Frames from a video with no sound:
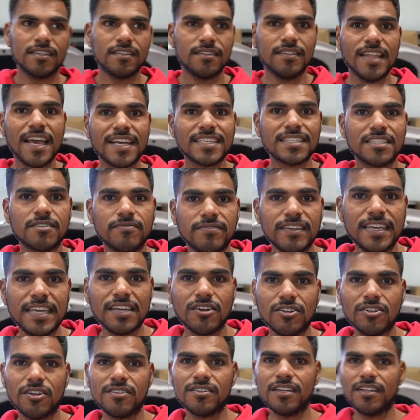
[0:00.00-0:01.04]
Next
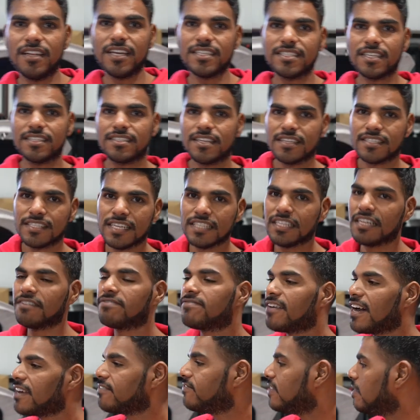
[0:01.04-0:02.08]
vehicle on the list is the
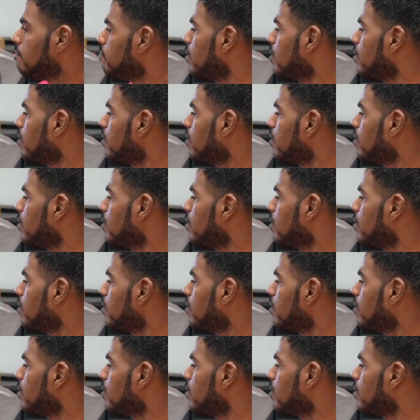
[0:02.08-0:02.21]
CT5V